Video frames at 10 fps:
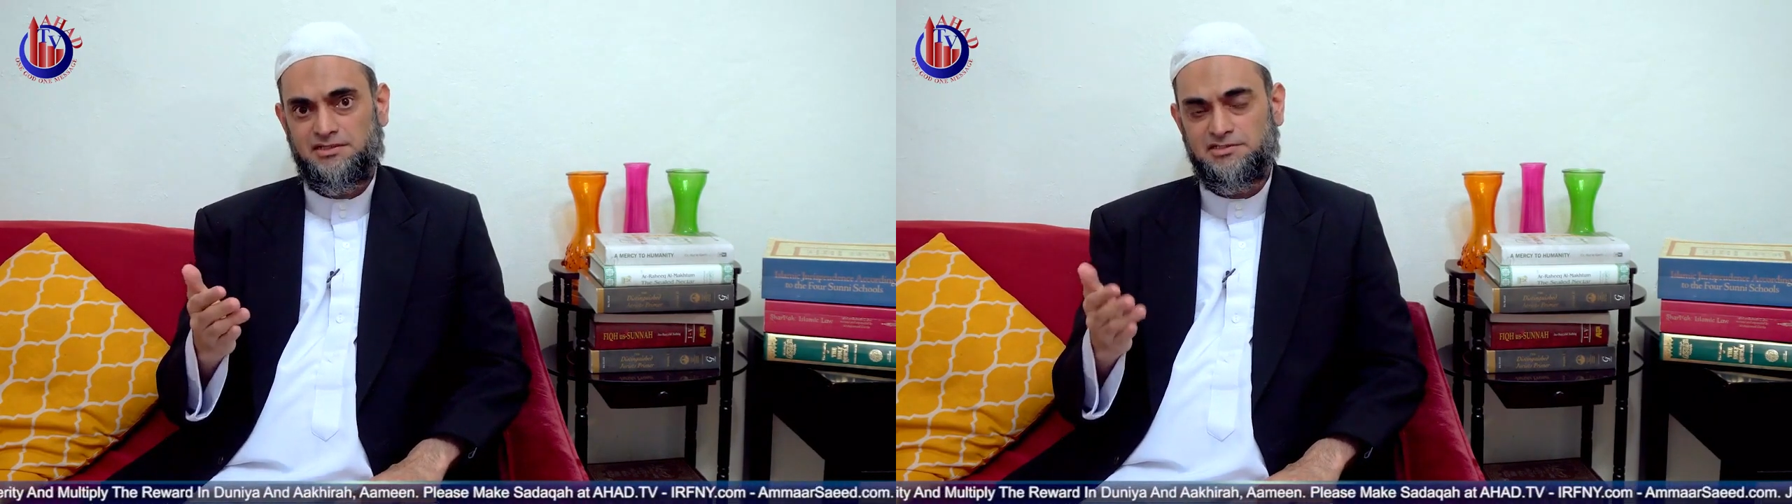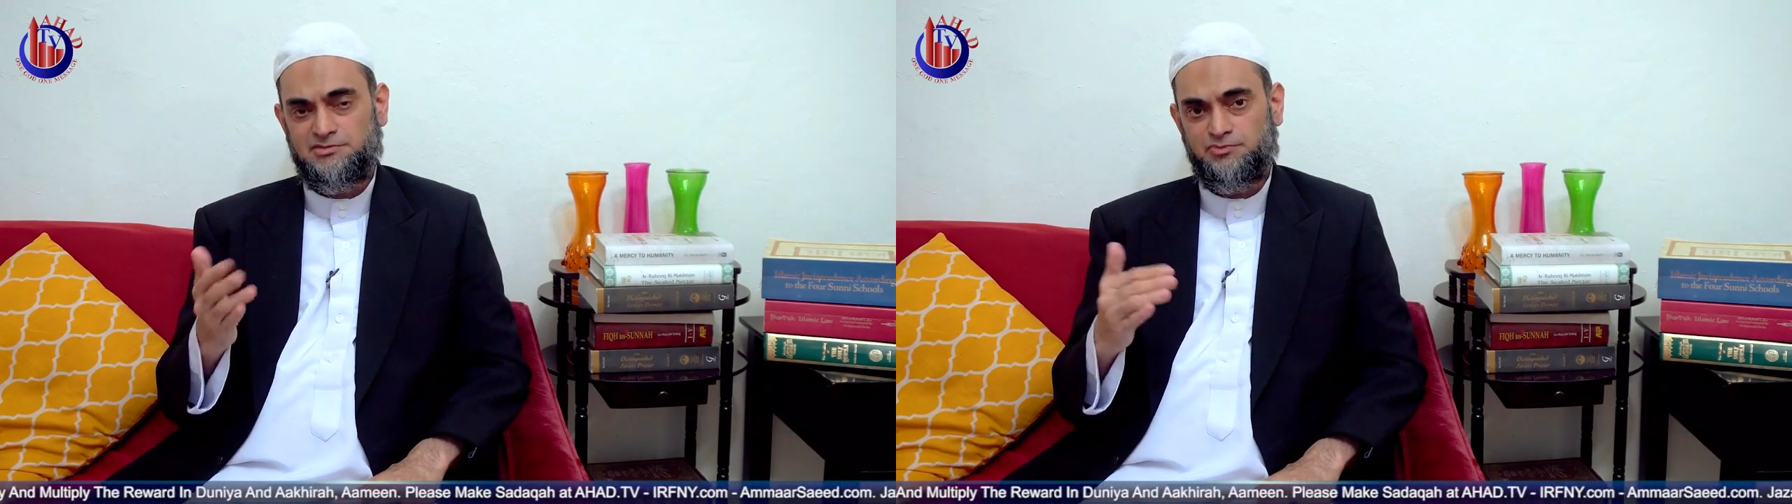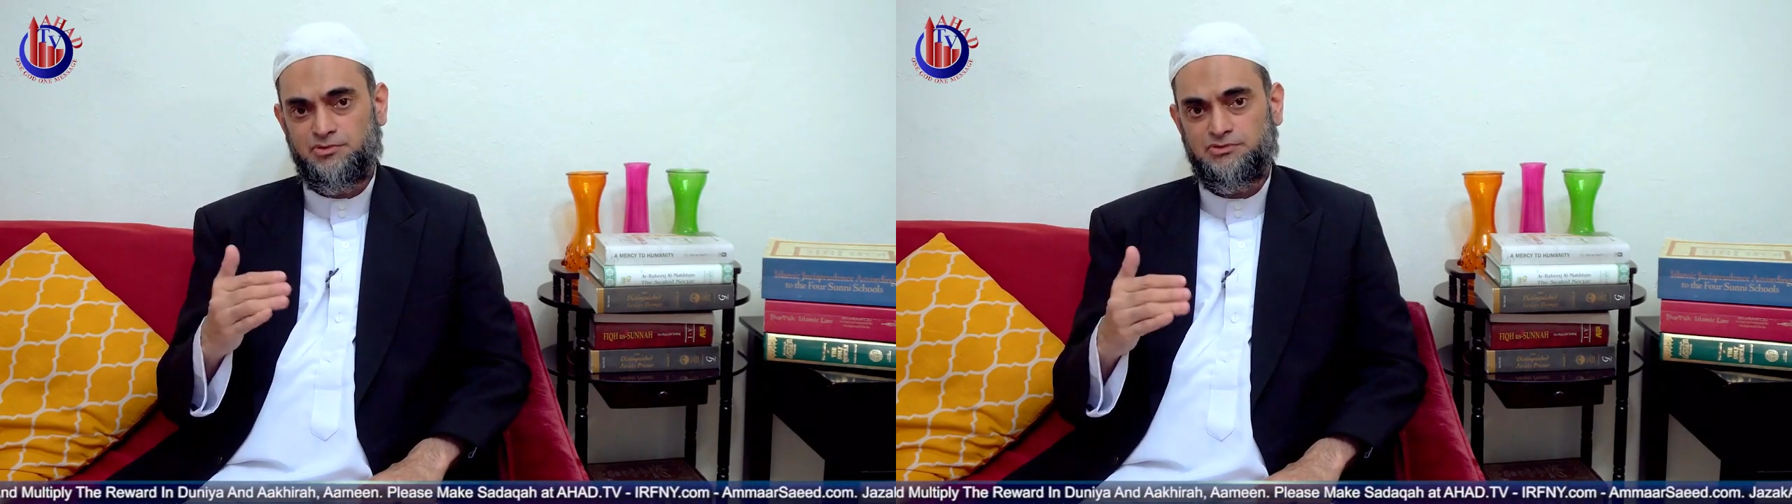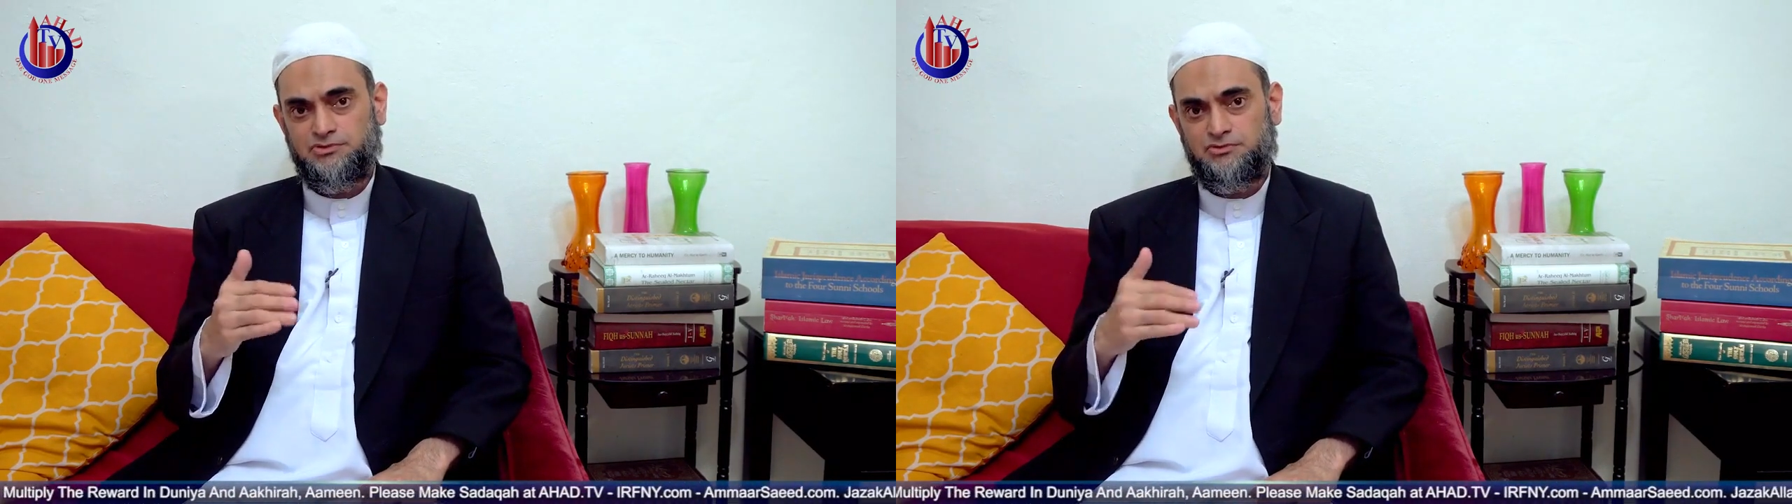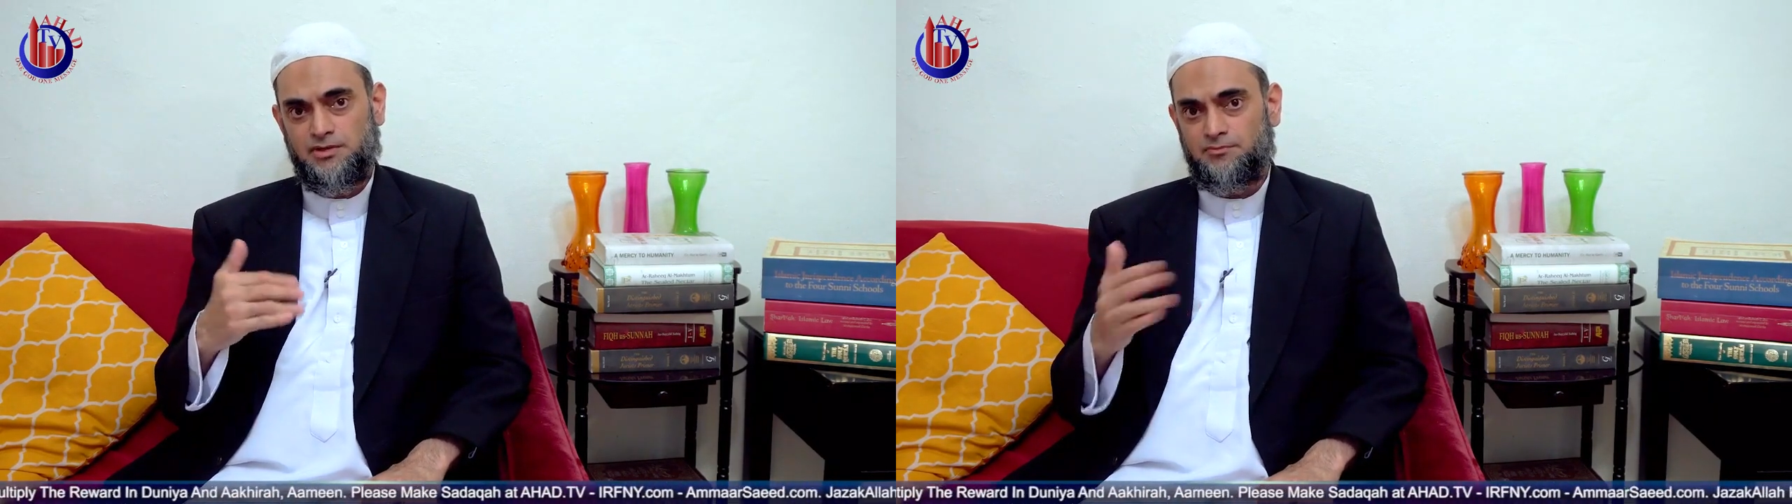he's supposed
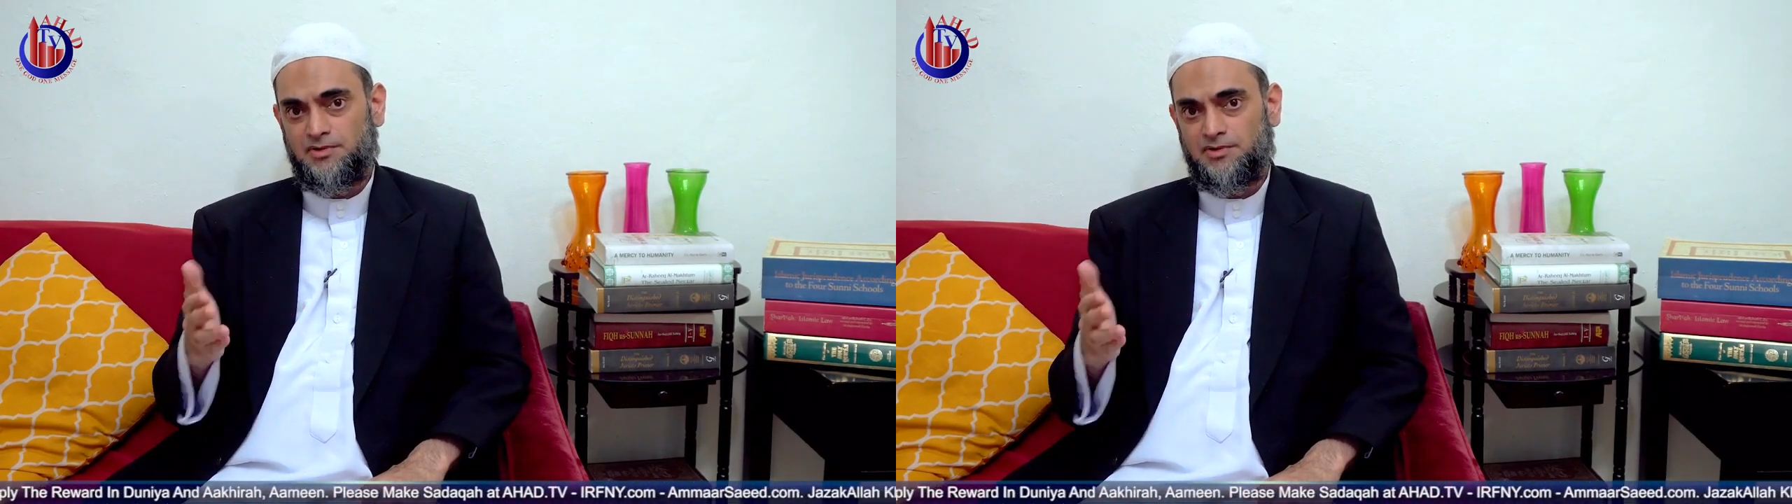to uh,